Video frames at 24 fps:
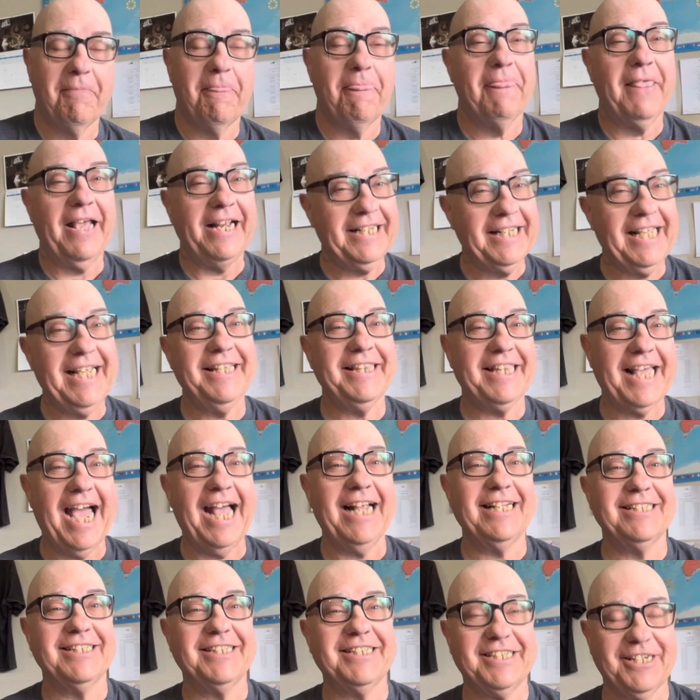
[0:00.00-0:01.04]
They lead
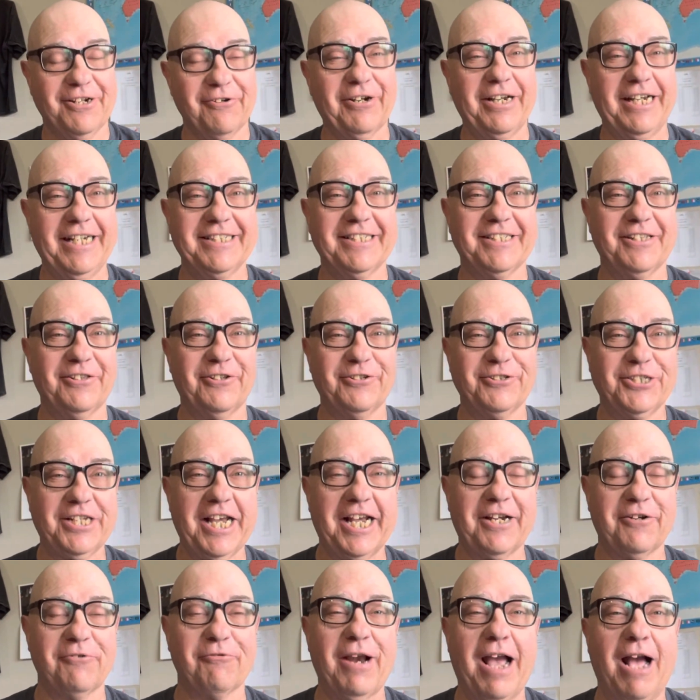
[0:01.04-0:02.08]
that series in their
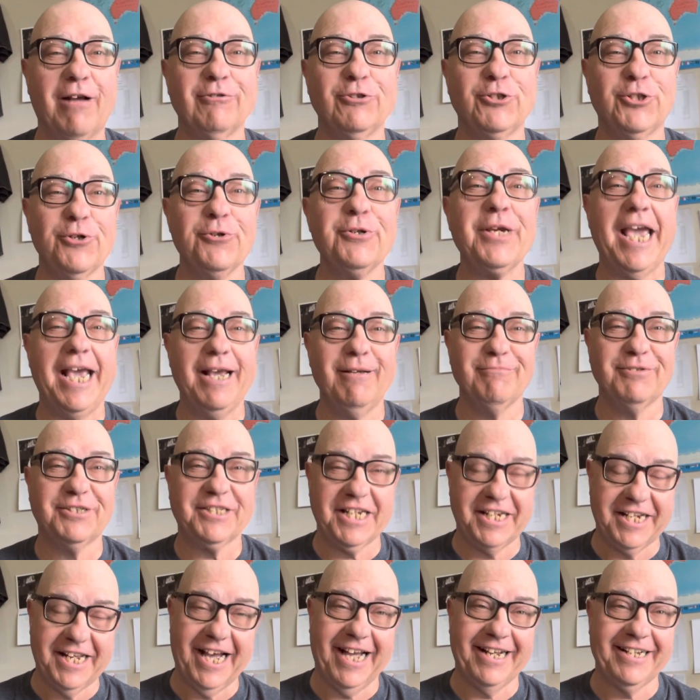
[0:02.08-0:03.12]
second round, two games
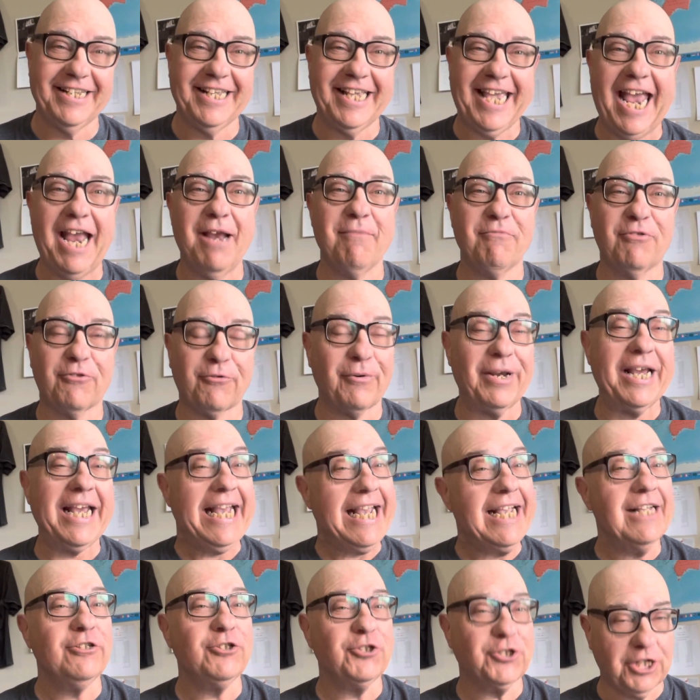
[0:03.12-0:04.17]
to none. Game 3
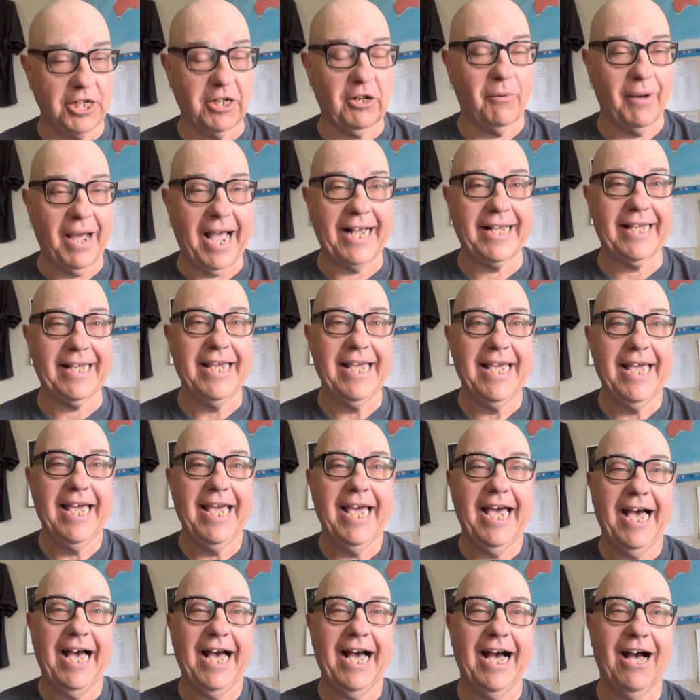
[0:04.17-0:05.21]
in Chilliwack
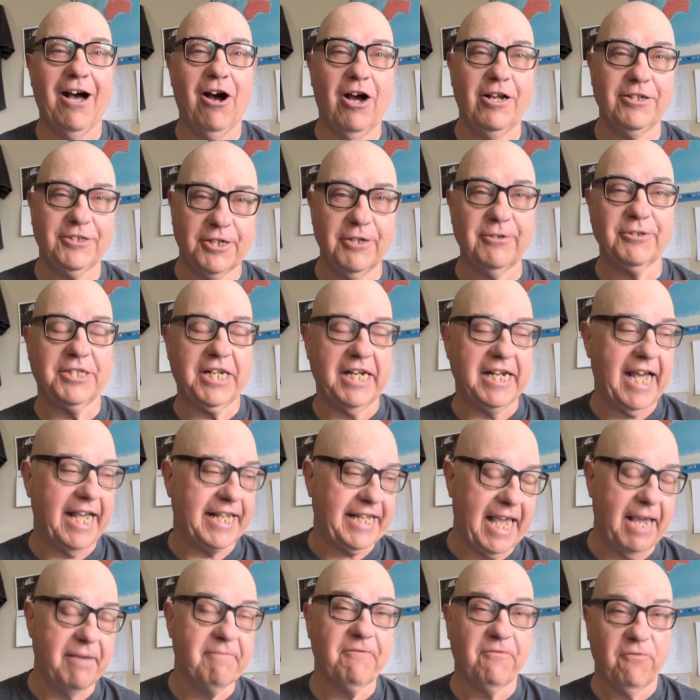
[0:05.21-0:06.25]
uh, on Tuesday night,
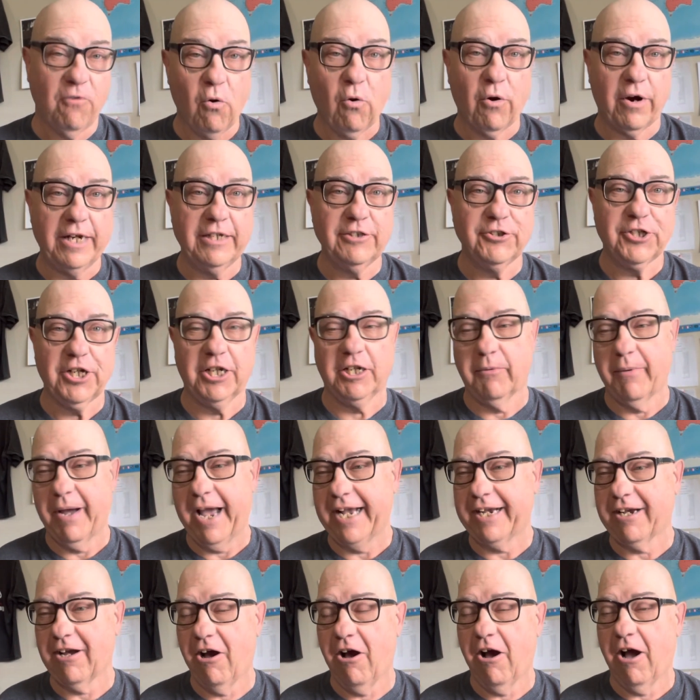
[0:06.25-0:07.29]
game 4 in
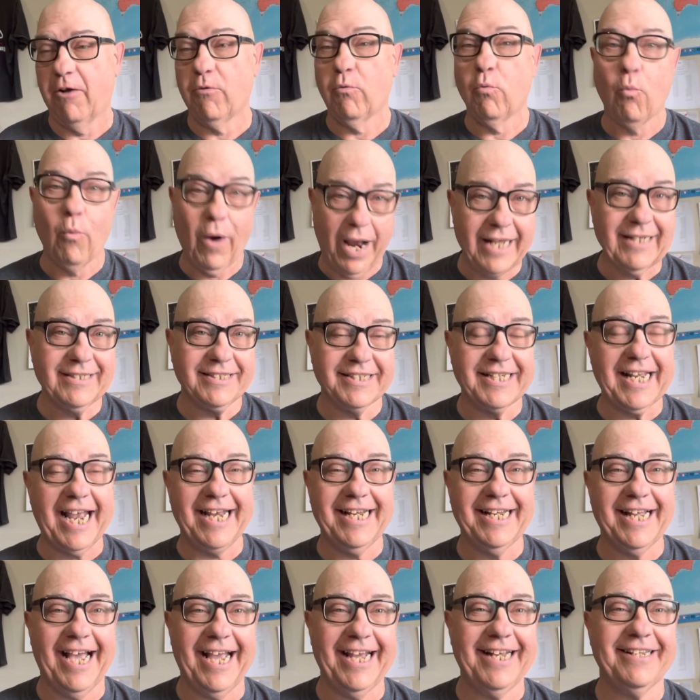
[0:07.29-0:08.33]
Chilliwack on Wednesday
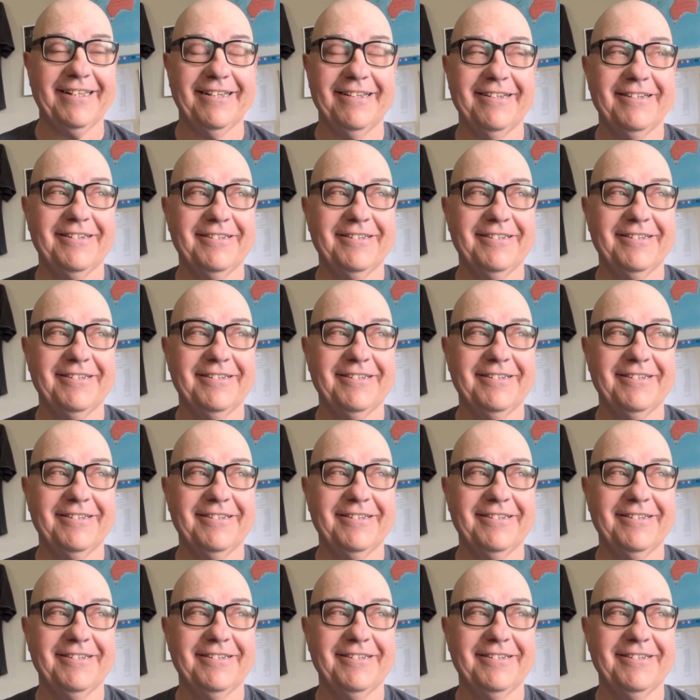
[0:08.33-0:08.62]
night.